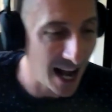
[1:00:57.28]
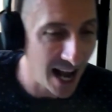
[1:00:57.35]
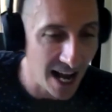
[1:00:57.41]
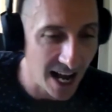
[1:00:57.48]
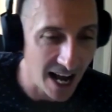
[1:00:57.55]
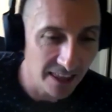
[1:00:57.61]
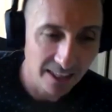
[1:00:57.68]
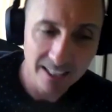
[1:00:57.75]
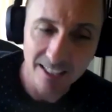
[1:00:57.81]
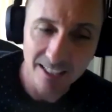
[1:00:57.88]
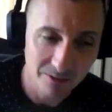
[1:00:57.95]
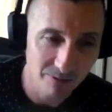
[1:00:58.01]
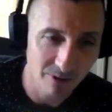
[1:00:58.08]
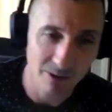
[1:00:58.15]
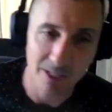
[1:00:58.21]
I think it's
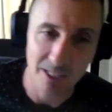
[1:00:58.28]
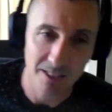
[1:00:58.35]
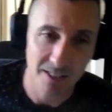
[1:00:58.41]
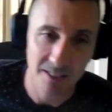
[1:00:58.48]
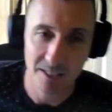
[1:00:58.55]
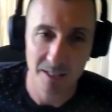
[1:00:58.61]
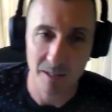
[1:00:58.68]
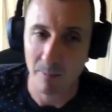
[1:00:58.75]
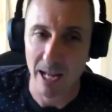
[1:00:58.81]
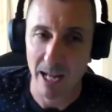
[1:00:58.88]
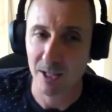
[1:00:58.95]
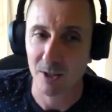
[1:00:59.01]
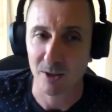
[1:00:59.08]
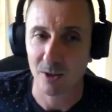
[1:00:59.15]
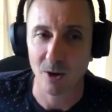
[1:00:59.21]
very
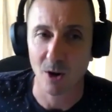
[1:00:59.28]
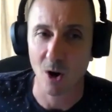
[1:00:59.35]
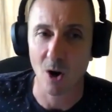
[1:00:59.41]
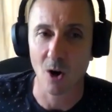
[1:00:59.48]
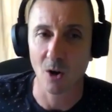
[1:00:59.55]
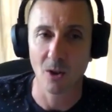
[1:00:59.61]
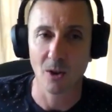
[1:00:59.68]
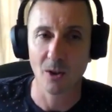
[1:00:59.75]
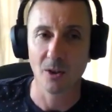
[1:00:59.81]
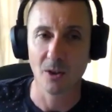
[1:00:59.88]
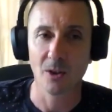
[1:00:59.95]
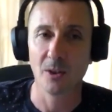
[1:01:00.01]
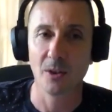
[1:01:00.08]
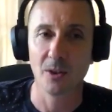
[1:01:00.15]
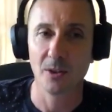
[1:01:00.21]
dependent on
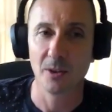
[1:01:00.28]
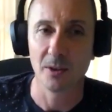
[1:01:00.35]
the